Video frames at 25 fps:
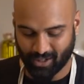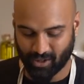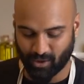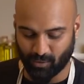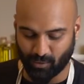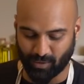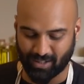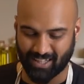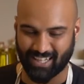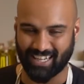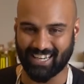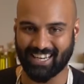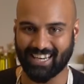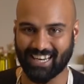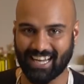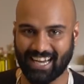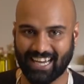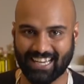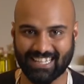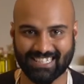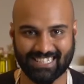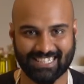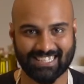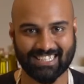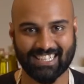with a
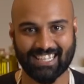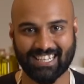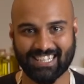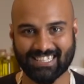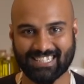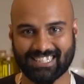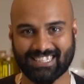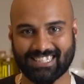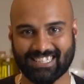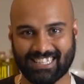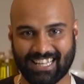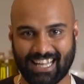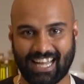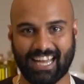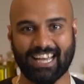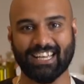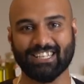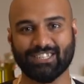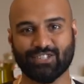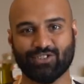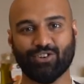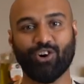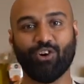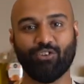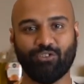nice
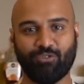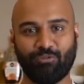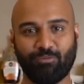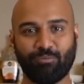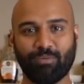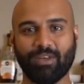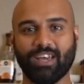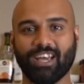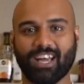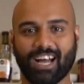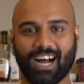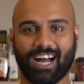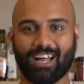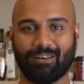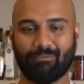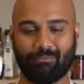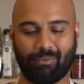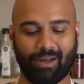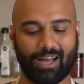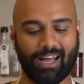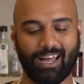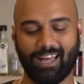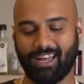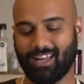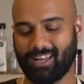slice of pecan
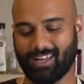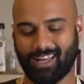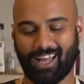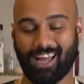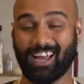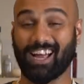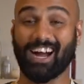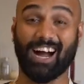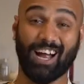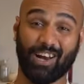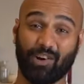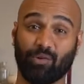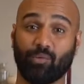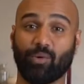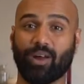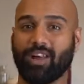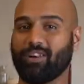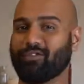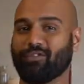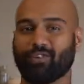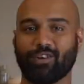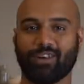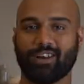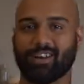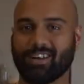pie. Can't wait
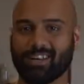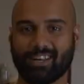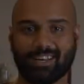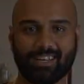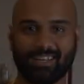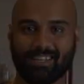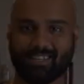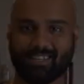for it.